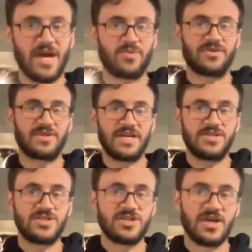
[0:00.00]
capital
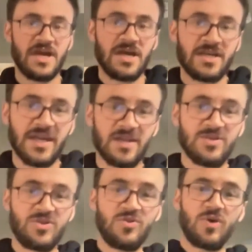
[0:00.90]
H, can
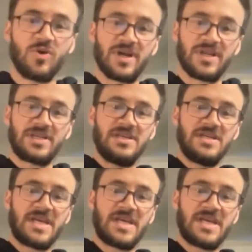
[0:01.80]
do what he,